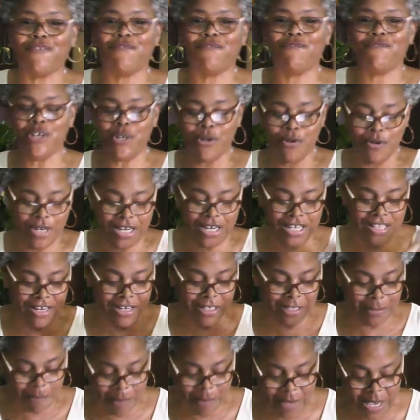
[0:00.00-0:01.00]
of food, and
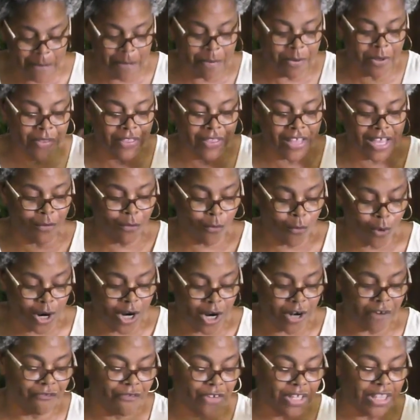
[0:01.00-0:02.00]
there's people that
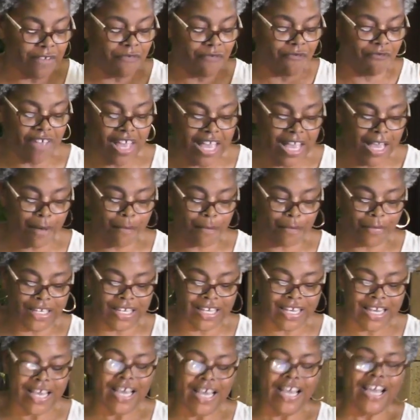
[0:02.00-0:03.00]
work for the
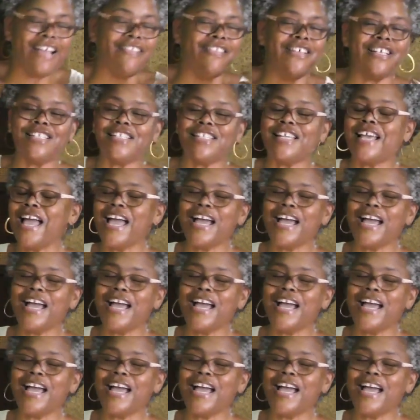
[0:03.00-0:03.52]
family. And this